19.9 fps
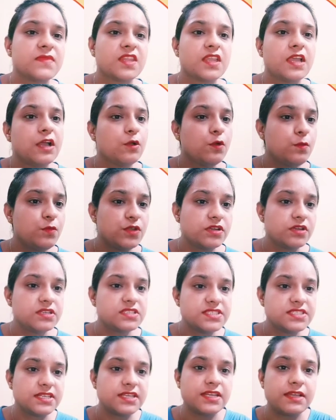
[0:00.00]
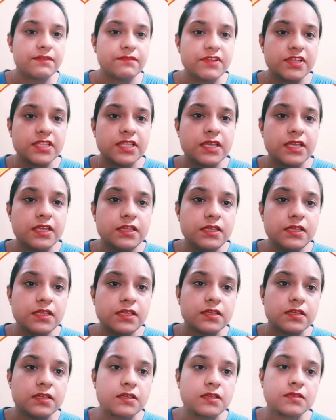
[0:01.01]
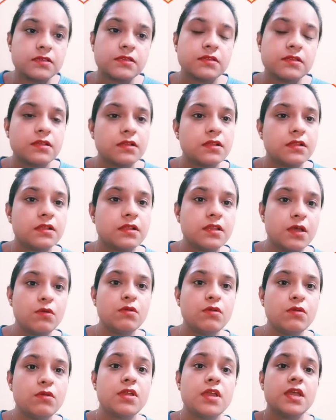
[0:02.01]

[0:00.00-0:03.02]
I hope you understand everything. Now,